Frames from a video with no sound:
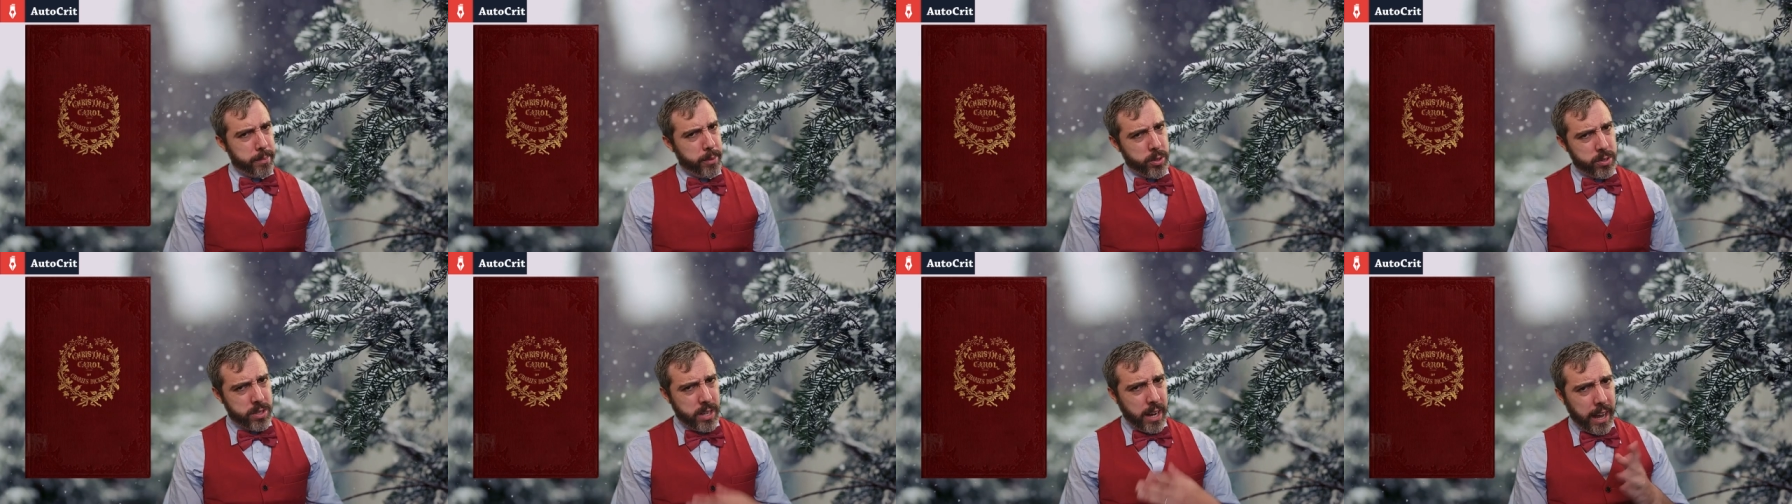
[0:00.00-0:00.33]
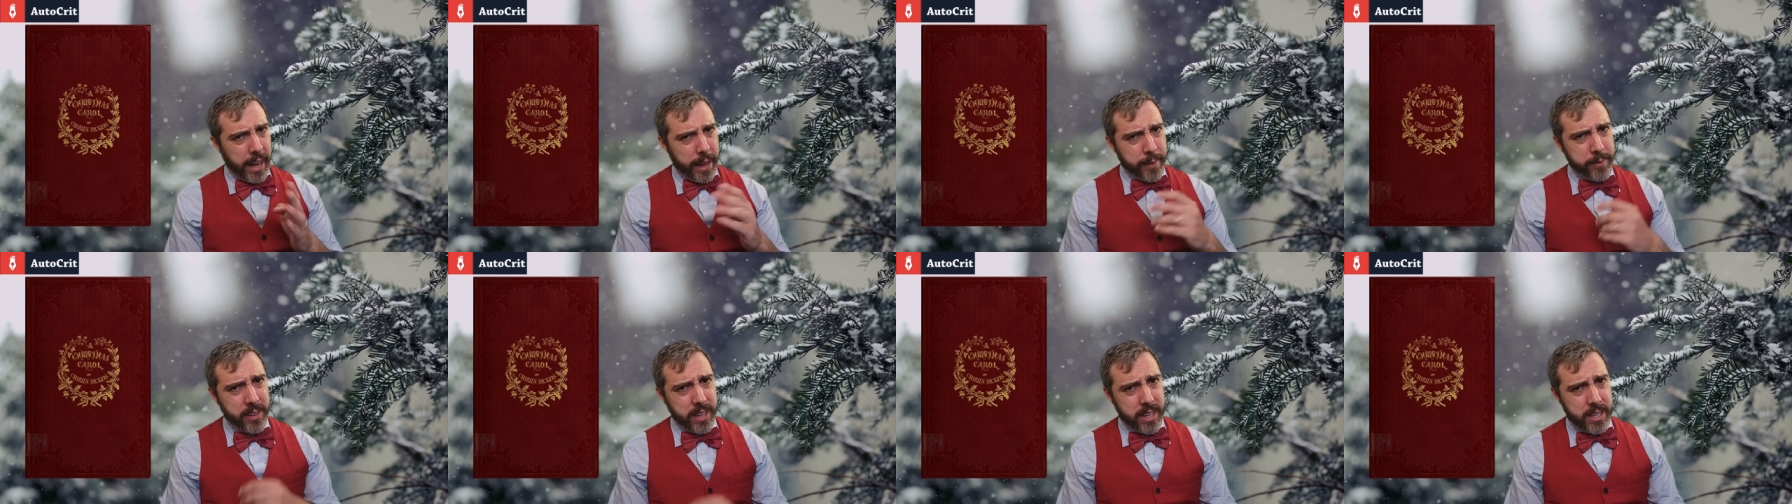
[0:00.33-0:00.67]
the most
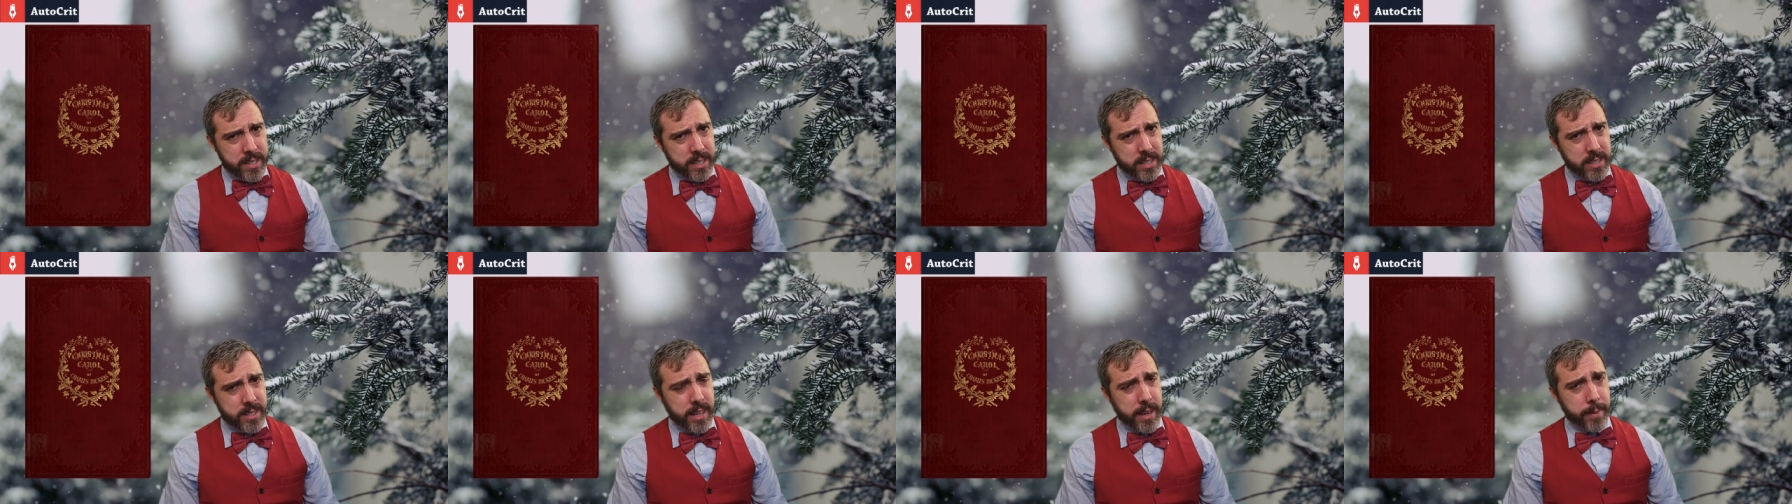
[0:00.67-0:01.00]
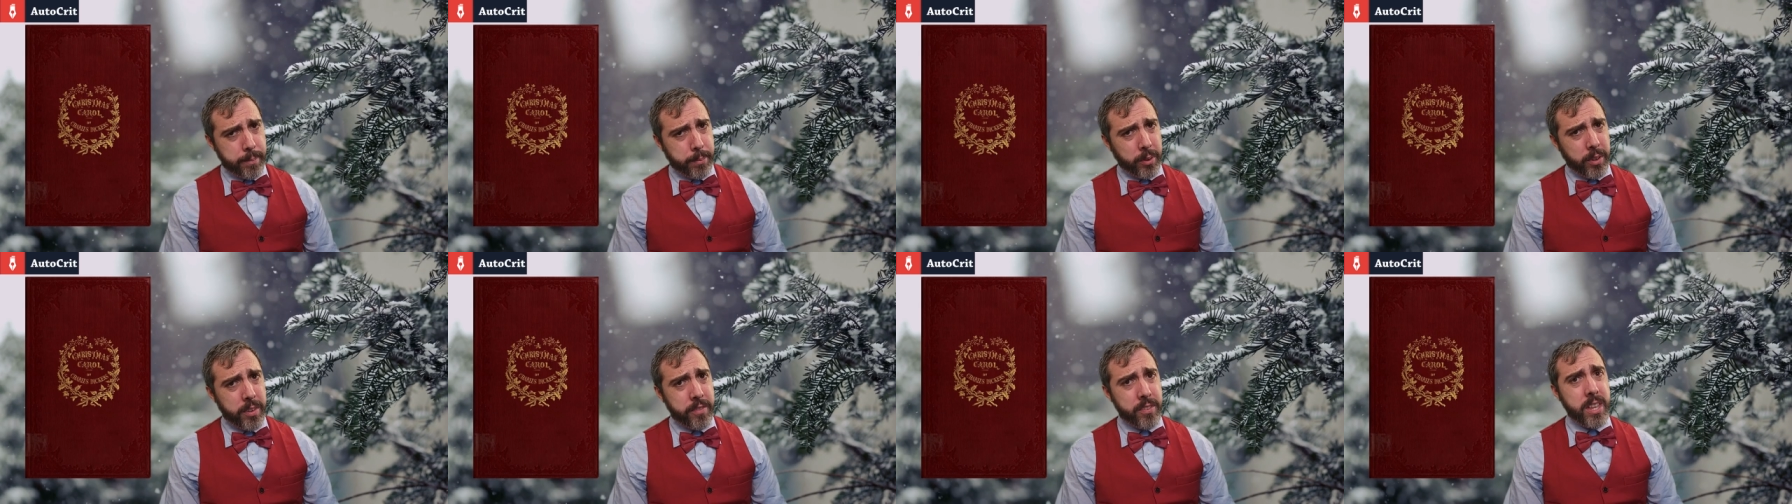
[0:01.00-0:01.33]
obvious
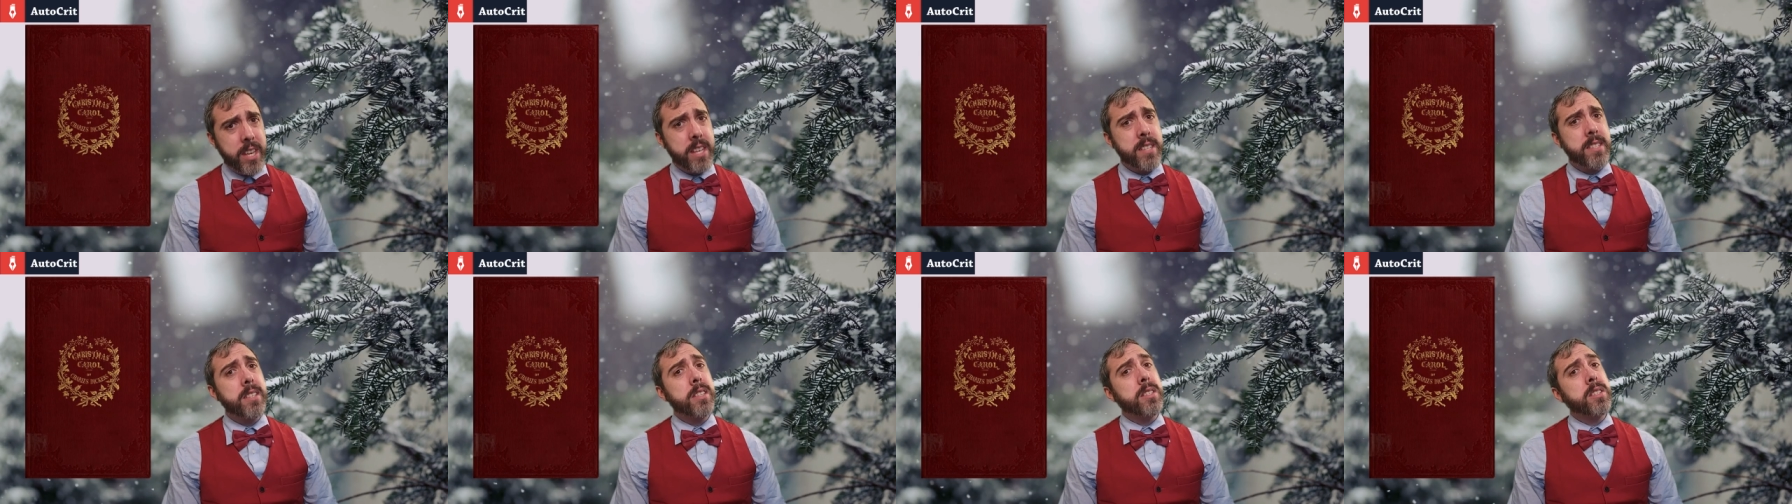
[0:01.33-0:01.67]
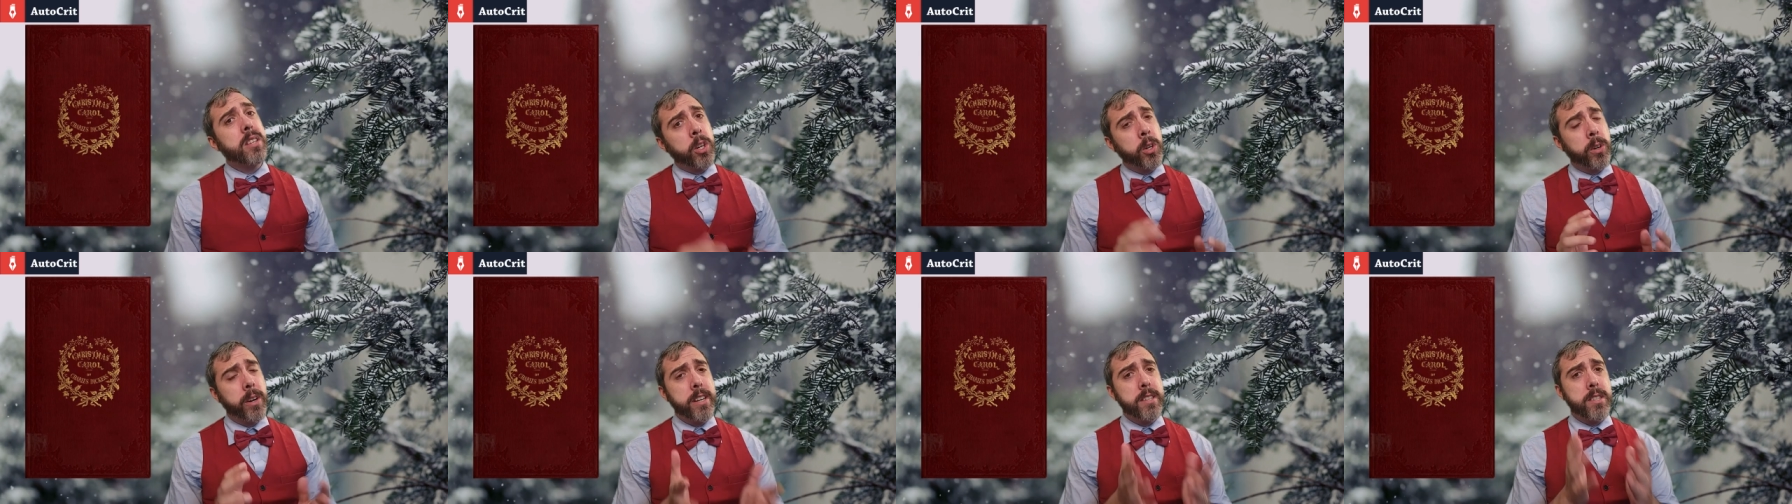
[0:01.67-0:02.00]
example of this is
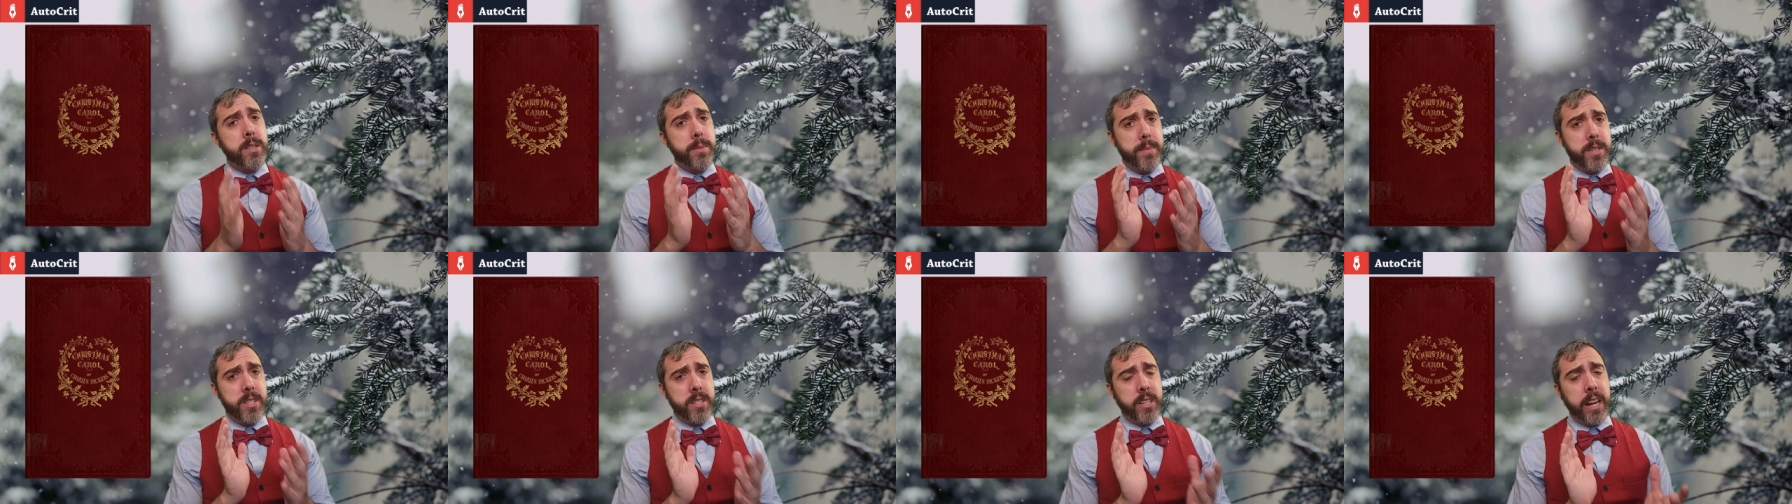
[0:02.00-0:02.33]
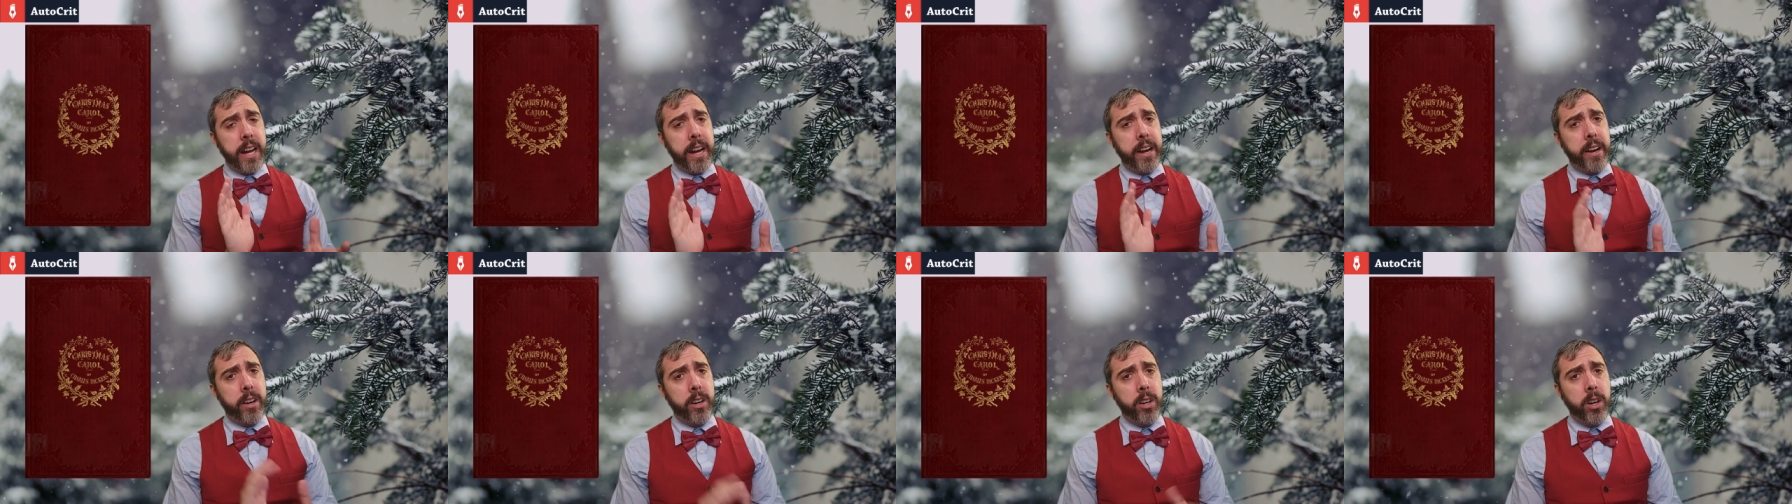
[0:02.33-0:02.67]
A Christmas
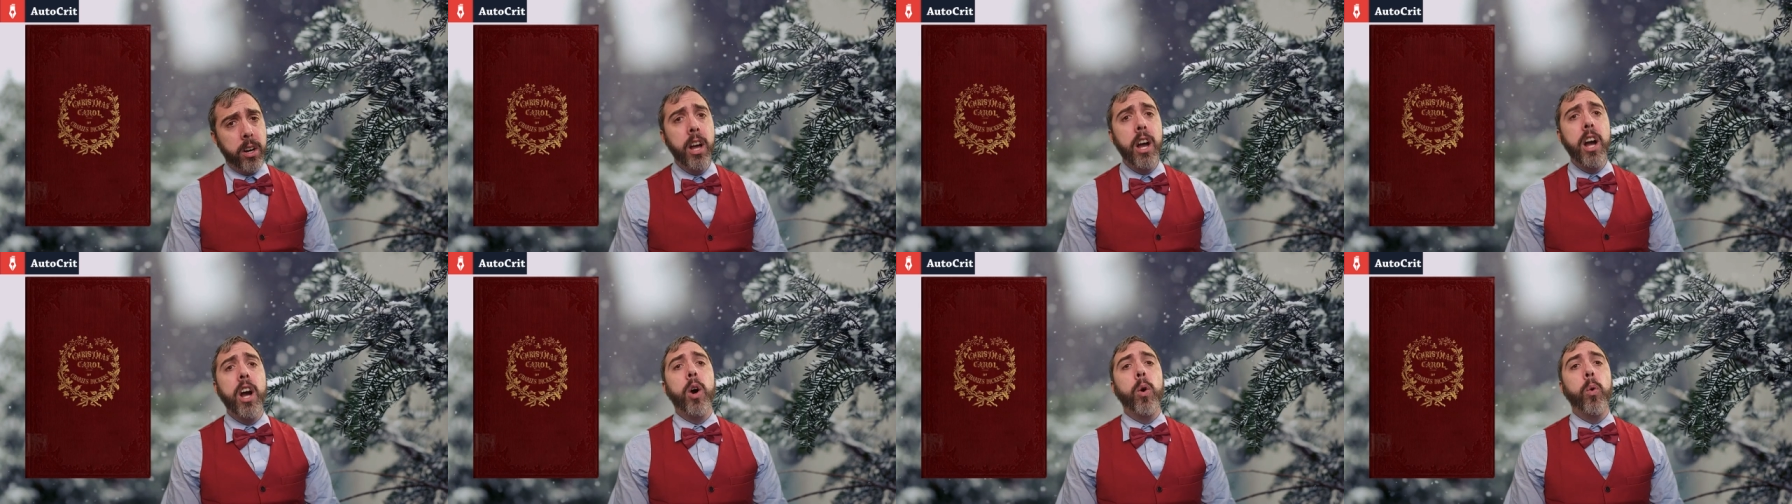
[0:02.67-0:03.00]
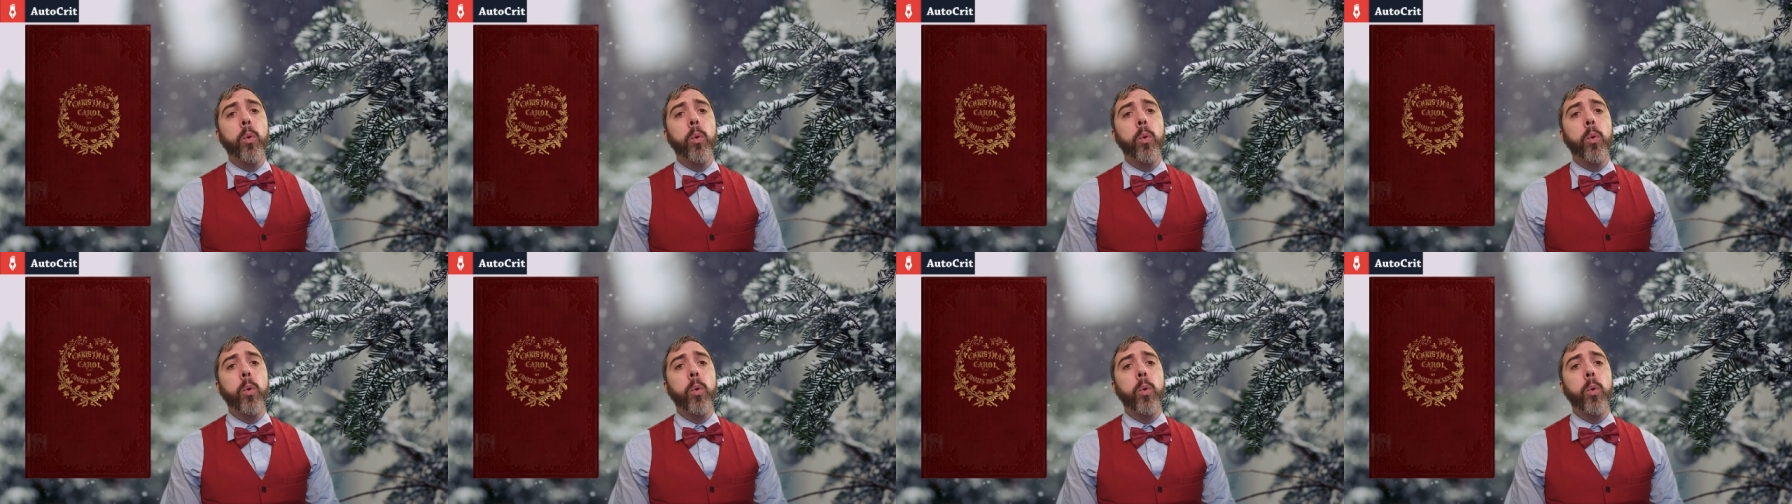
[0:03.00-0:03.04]
Carol,